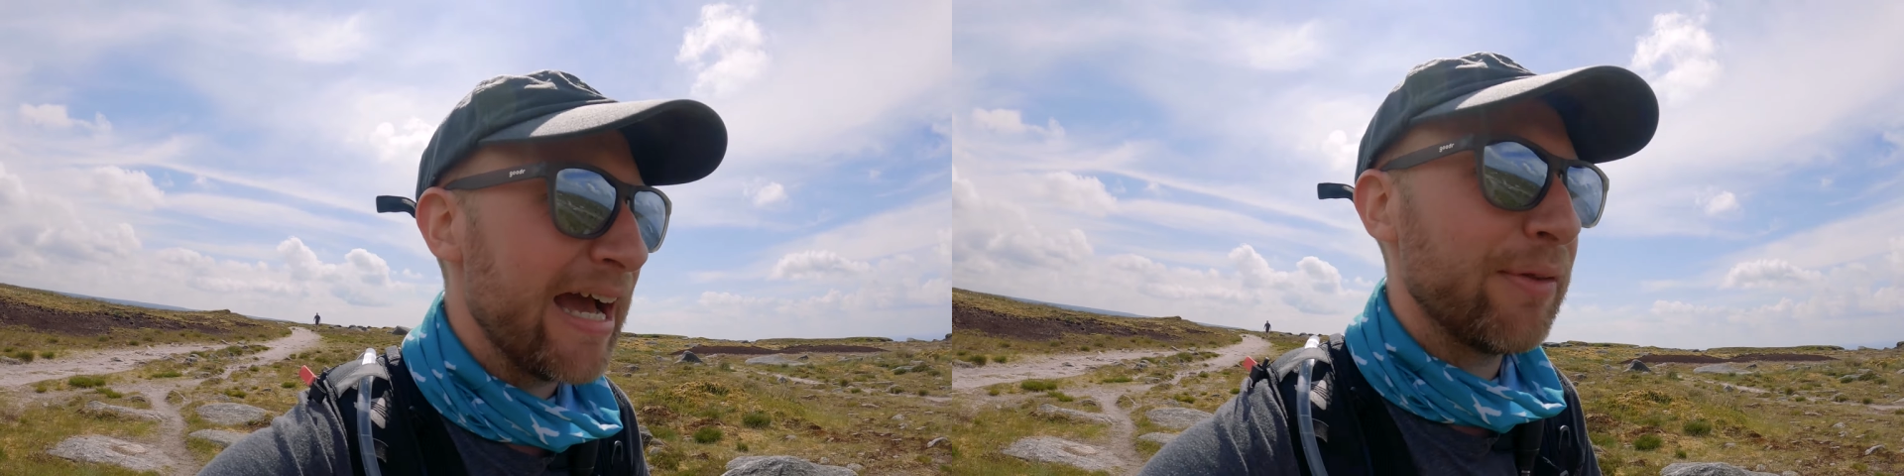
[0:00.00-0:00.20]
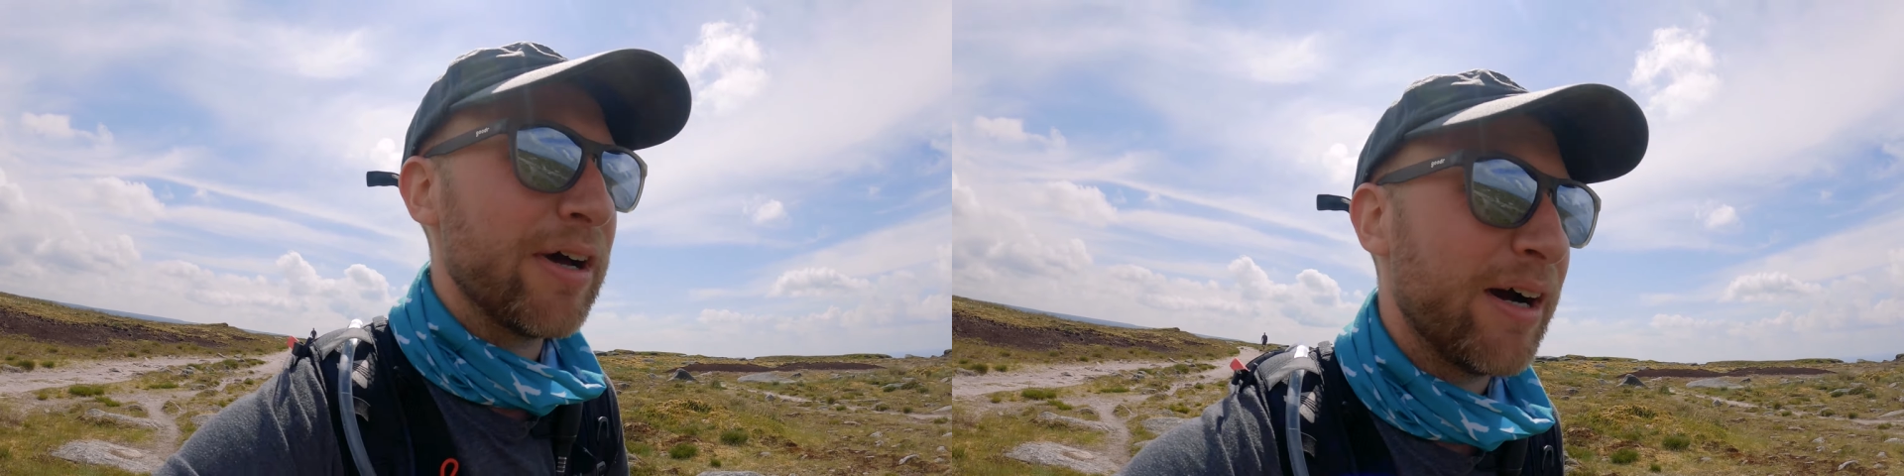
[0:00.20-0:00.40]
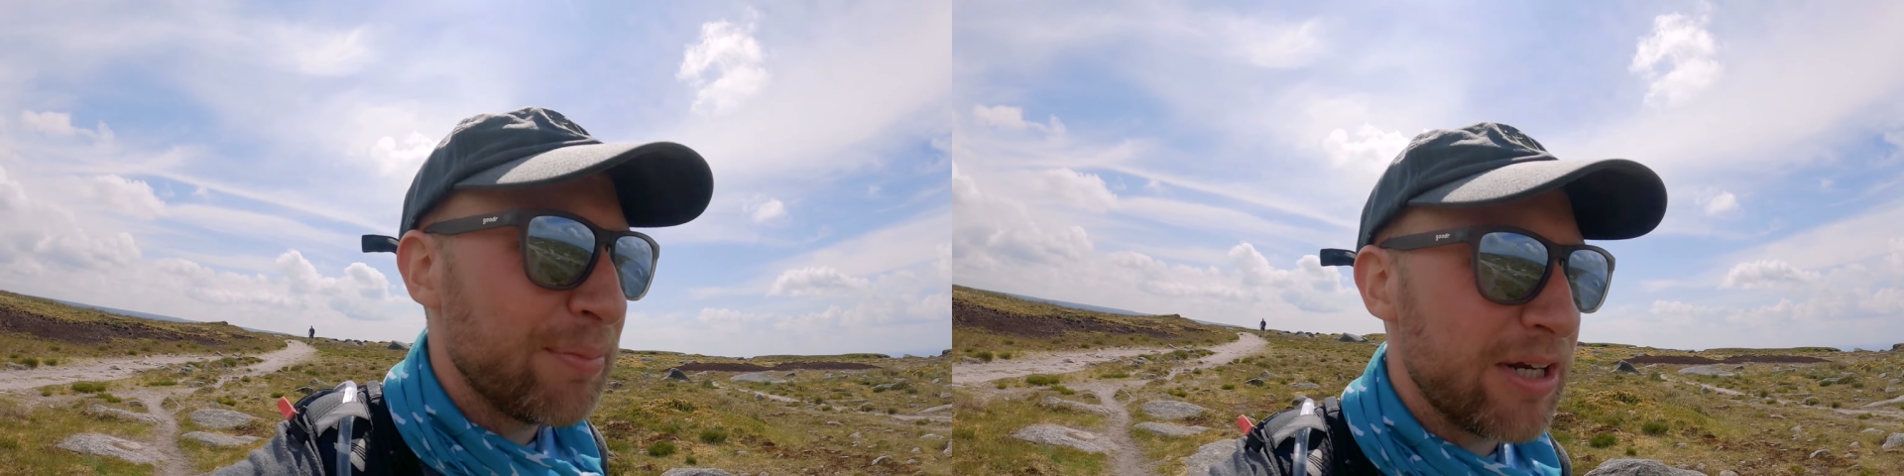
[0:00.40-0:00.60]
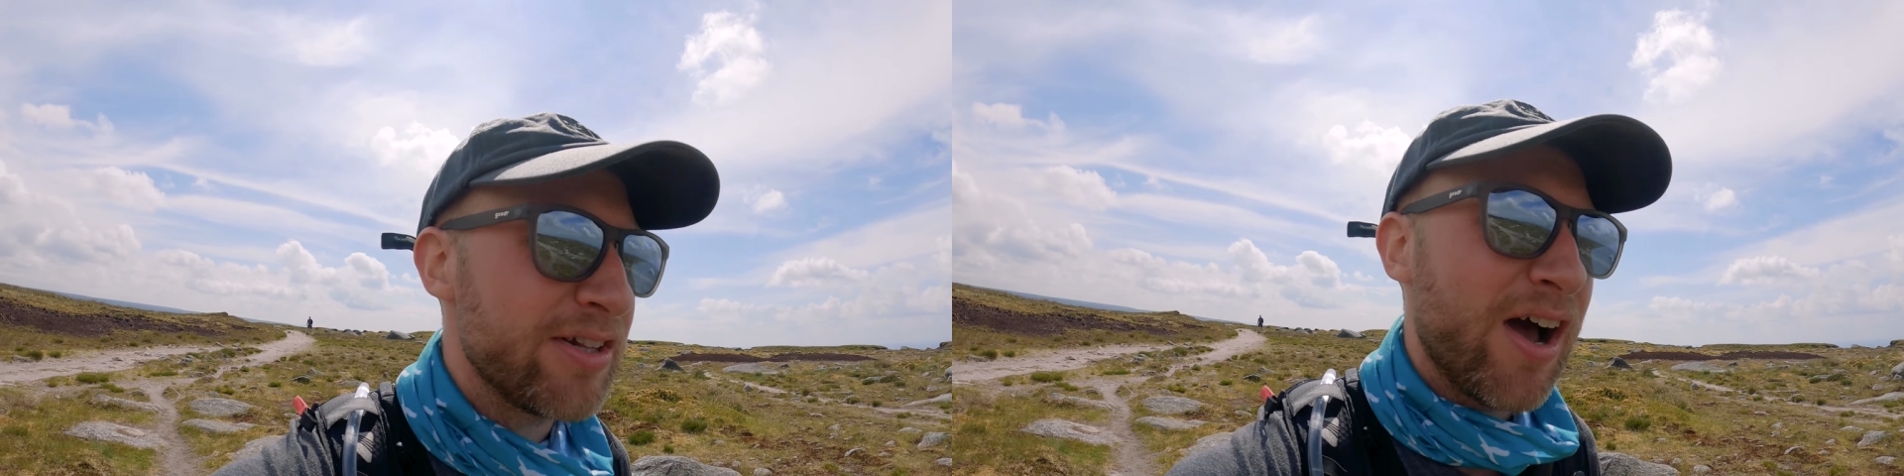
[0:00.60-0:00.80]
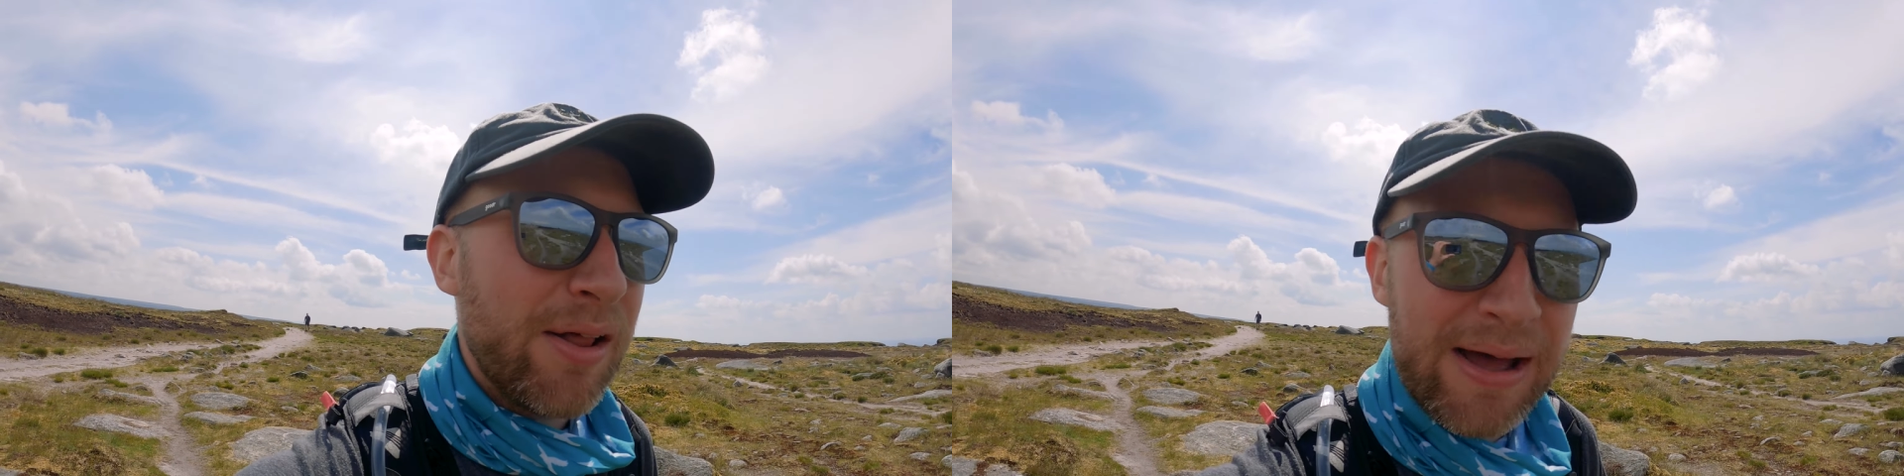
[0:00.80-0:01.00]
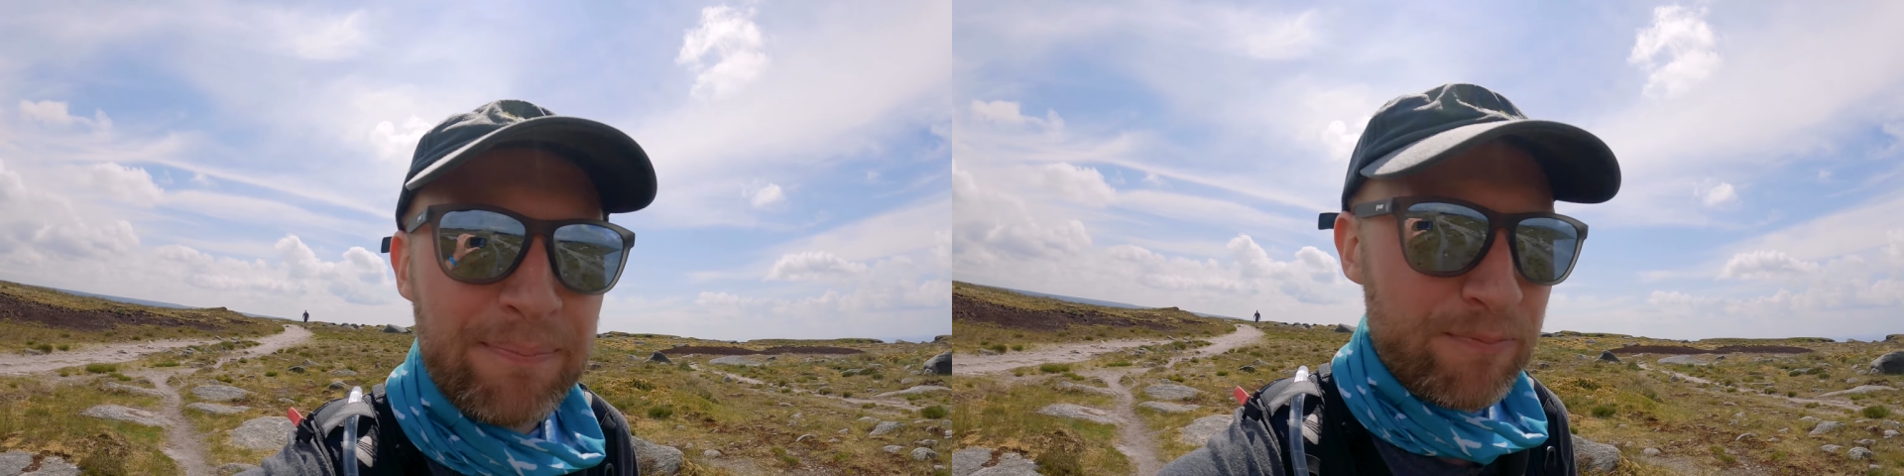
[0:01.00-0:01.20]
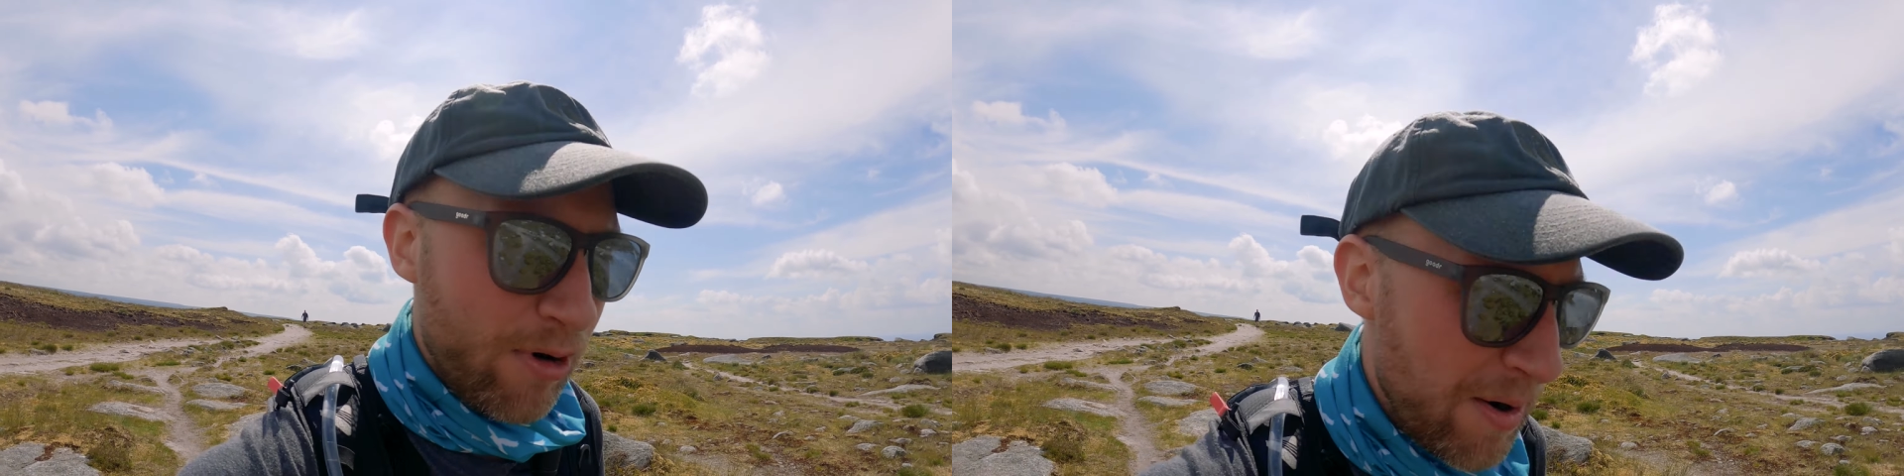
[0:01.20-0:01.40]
now that I'm gonna dial that